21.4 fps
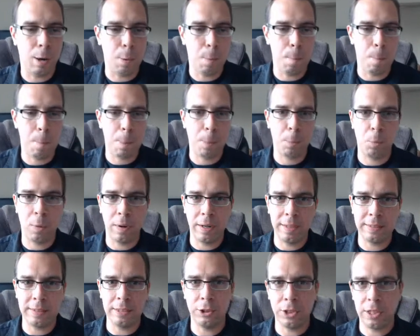Whereas a
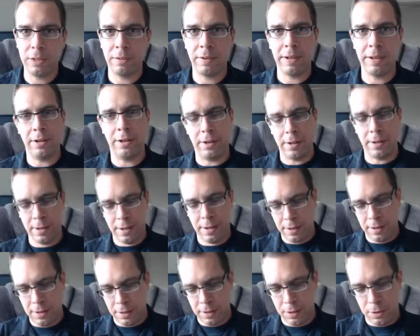generator,
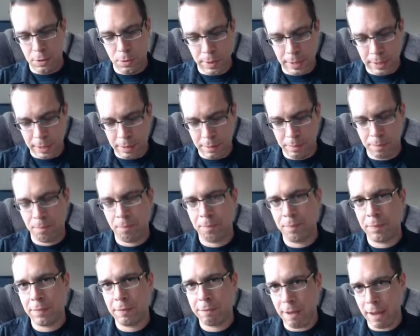you can
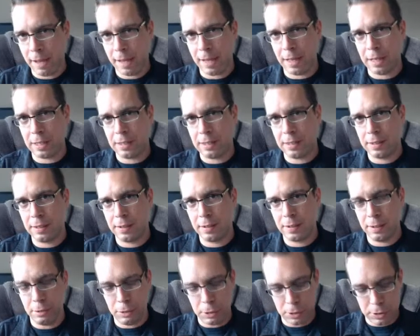fake it. You just
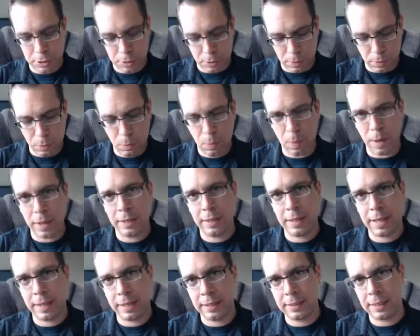do it one at a
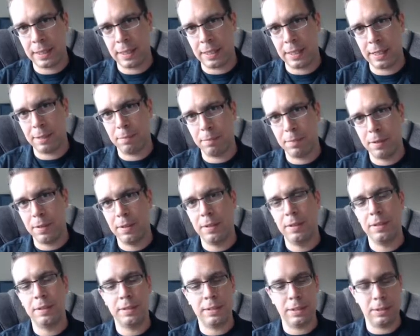time. So
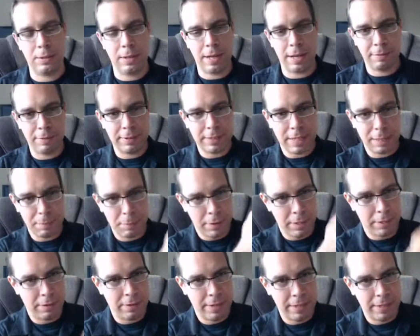every time you iterate,